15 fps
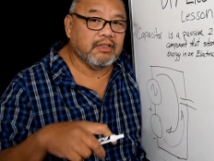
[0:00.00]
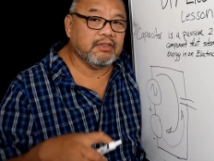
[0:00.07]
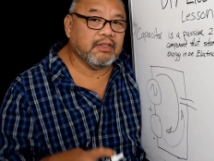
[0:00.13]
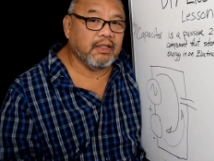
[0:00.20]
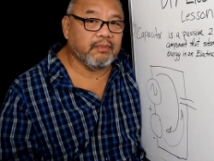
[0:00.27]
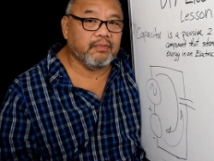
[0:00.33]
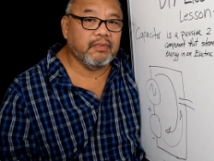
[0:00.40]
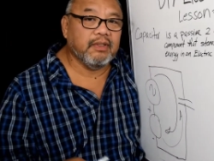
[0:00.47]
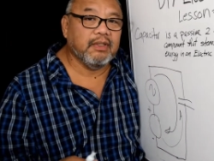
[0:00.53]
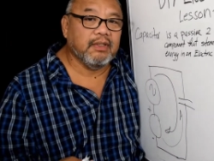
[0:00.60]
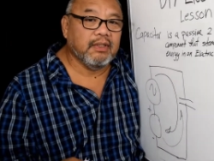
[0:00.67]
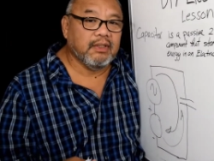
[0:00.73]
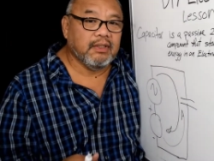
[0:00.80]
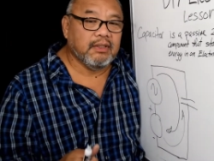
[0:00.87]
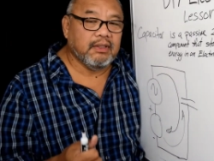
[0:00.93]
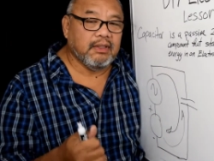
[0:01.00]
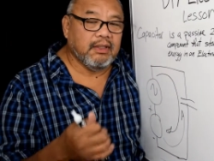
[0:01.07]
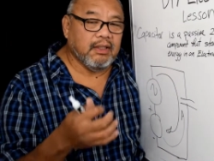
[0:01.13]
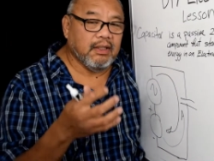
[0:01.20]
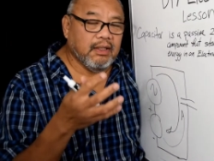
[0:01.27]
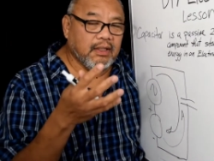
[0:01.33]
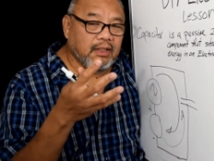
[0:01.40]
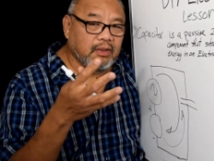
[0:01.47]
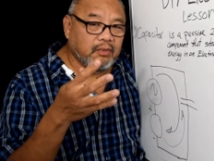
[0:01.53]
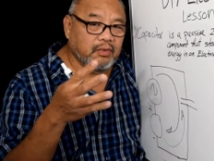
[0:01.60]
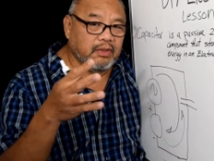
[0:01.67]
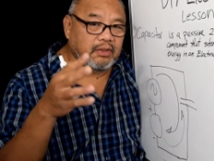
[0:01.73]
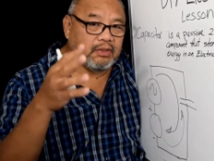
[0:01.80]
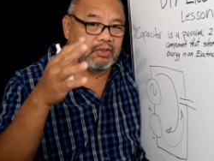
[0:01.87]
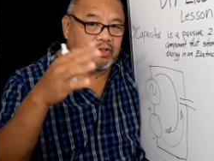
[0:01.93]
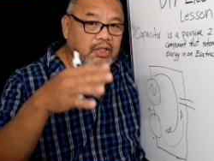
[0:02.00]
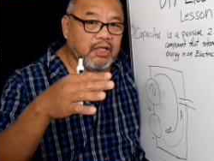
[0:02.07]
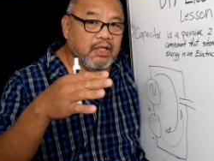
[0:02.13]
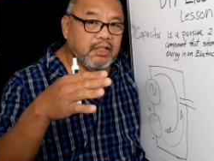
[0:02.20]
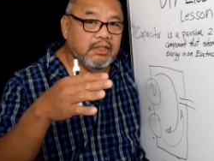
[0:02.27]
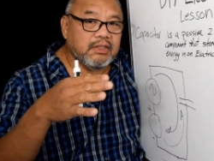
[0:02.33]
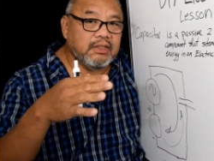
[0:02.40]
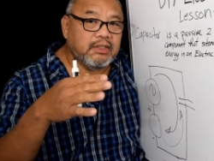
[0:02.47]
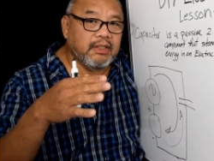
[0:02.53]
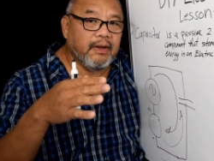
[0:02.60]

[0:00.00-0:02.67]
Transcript: up with charge,